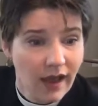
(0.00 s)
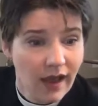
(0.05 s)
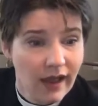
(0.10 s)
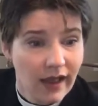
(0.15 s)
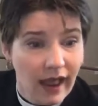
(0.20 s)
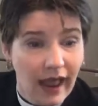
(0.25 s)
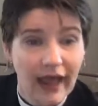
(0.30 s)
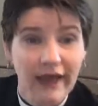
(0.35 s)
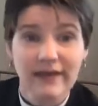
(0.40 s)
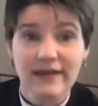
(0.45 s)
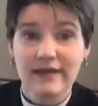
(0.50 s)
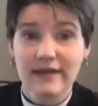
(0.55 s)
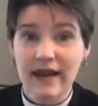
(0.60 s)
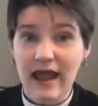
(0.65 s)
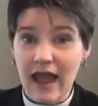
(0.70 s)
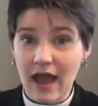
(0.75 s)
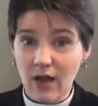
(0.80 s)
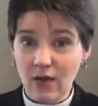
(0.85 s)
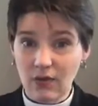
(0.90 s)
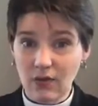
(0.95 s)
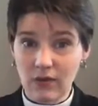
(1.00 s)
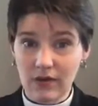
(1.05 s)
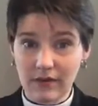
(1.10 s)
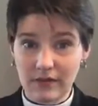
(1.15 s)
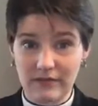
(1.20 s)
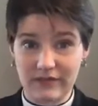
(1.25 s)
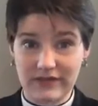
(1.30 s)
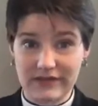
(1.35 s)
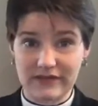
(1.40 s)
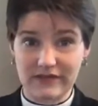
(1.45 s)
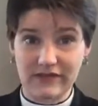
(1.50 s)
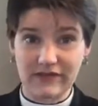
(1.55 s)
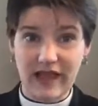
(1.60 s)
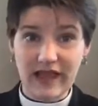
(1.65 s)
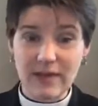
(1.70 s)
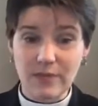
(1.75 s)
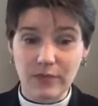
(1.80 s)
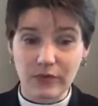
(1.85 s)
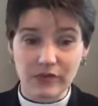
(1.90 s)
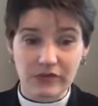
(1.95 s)
And now the
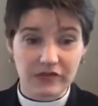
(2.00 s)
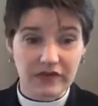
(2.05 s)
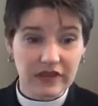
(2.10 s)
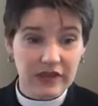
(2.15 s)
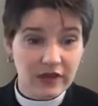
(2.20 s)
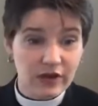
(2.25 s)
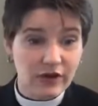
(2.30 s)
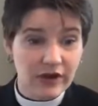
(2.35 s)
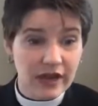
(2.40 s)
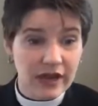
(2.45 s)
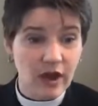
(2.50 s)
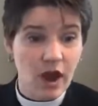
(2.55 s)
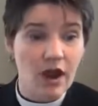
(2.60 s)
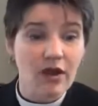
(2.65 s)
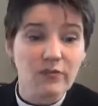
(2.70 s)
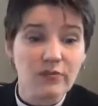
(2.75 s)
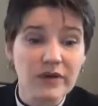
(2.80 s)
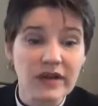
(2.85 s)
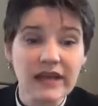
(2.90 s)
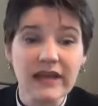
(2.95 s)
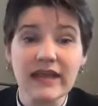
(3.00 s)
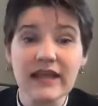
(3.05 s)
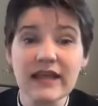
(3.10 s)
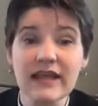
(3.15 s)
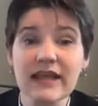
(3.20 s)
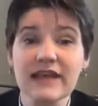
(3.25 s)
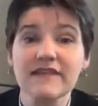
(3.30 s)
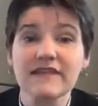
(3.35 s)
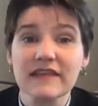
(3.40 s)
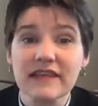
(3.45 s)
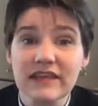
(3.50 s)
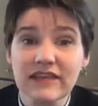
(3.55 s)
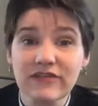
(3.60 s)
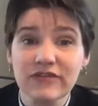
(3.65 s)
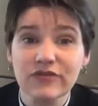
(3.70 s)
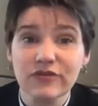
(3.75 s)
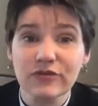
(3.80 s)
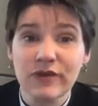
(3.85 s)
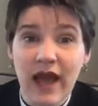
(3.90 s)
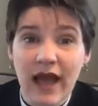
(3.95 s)
disciples here in our reading, it's
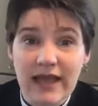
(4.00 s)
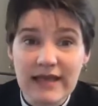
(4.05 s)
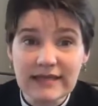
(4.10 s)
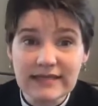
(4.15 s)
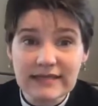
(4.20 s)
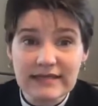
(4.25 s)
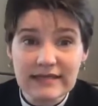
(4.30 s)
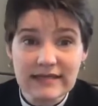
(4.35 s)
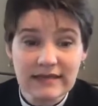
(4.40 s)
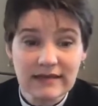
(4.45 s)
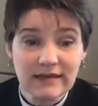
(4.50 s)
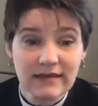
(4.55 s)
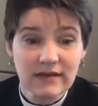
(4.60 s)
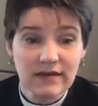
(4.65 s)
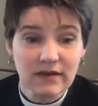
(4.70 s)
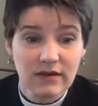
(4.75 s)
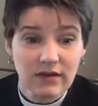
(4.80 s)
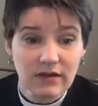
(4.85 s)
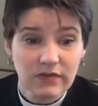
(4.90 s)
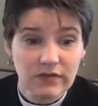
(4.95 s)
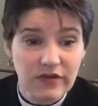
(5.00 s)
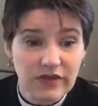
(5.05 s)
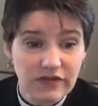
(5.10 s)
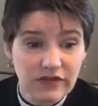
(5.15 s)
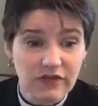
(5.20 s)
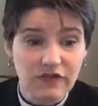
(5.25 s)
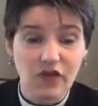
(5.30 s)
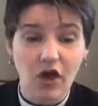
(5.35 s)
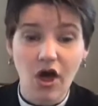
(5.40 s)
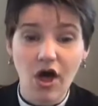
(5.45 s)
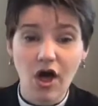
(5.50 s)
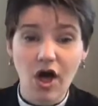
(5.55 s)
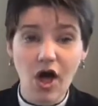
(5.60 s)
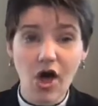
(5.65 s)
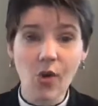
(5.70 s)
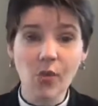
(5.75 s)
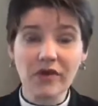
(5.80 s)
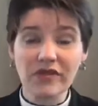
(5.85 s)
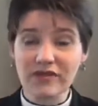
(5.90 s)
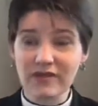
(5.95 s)
Easter night. This is
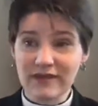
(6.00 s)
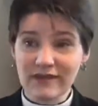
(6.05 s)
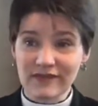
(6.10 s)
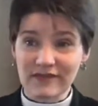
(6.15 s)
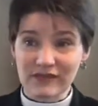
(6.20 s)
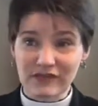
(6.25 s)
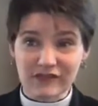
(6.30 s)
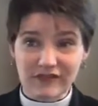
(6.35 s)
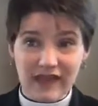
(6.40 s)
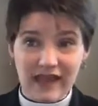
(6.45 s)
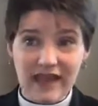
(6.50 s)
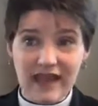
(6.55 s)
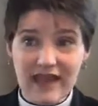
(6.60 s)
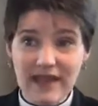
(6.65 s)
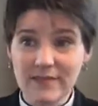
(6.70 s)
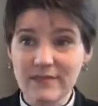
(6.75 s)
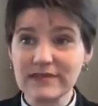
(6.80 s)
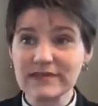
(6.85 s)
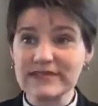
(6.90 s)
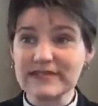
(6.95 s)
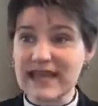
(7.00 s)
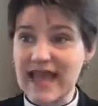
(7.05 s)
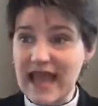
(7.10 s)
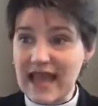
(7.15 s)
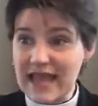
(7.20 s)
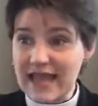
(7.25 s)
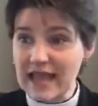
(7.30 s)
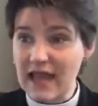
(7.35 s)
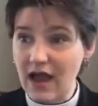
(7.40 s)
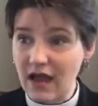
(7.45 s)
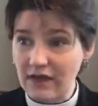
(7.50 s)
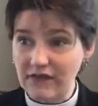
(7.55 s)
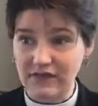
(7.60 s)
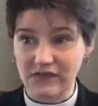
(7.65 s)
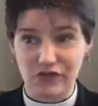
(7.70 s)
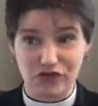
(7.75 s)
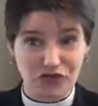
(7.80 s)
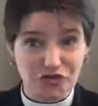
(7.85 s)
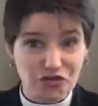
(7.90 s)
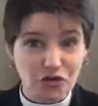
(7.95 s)
all within the same day as
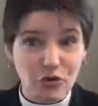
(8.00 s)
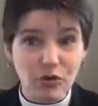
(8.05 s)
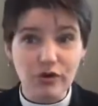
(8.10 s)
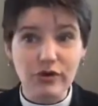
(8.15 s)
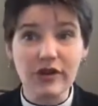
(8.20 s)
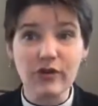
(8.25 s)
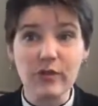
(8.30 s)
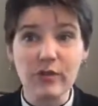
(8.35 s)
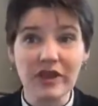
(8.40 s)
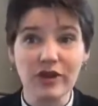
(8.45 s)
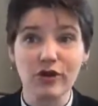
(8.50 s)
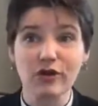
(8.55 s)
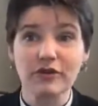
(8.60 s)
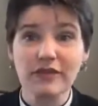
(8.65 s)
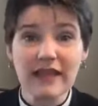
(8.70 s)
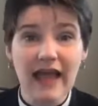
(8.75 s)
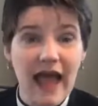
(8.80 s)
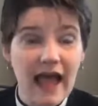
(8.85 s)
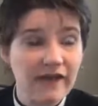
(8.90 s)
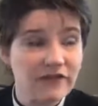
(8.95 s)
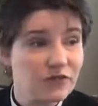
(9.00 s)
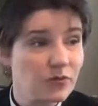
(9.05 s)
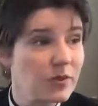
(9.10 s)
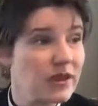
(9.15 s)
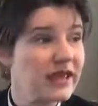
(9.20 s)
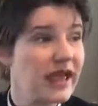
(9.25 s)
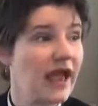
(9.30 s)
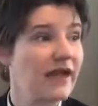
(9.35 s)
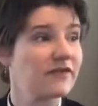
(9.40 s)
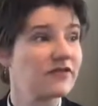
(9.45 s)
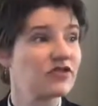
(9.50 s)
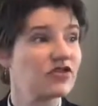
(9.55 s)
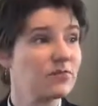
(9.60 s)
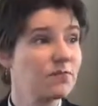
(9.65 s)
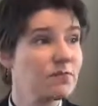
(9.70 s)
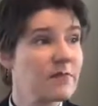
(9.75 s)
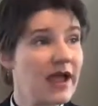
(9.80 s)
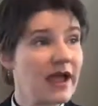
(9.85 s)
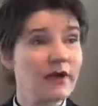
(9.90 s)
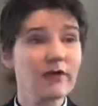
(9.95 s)
the story we heard last week as
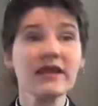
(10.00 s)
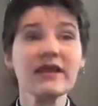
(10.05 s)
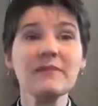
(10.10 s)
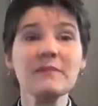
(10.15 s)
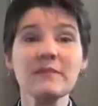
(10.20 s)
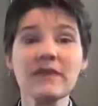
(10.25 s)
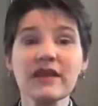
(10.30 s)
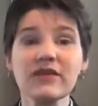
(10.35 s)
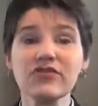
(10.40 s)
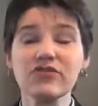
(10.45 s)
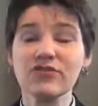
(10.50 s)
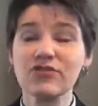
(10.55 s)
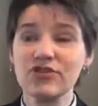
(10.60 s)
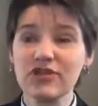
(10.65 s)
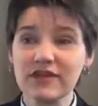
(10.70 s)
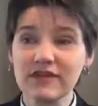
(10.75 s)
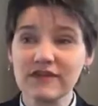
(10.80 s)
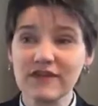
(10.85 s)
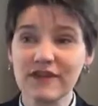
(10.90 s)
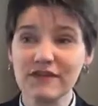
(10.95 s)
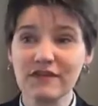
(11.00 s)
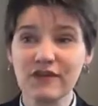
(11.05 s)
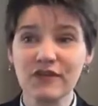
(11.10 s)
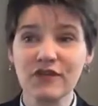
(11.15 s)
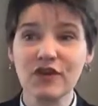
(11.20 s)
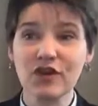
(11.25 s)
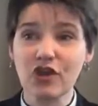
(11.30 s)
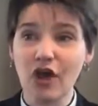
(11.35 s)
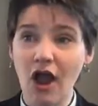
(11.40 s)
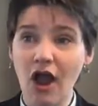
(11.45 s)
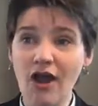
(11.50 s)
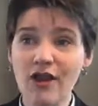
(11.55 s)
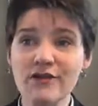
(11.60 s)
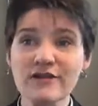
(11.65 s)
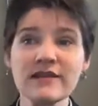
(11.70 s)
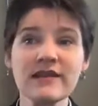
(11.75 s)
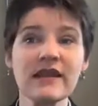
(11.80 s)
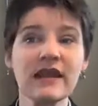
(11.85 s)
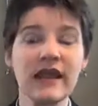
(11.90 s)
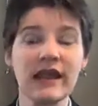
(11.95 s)
Mary meets Jesus in the
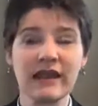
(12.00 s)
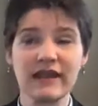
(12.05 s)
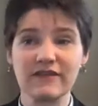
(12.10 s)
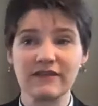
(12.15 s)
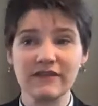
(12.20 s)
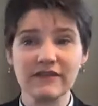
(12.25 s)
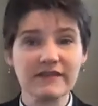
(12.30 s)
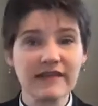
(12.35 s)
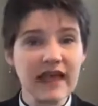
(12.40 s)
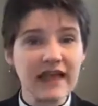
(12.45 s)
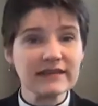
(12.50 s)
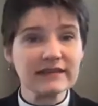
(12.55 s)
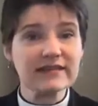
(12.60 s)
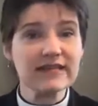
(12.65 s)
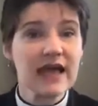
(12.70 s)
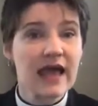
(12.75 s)
garden and is sent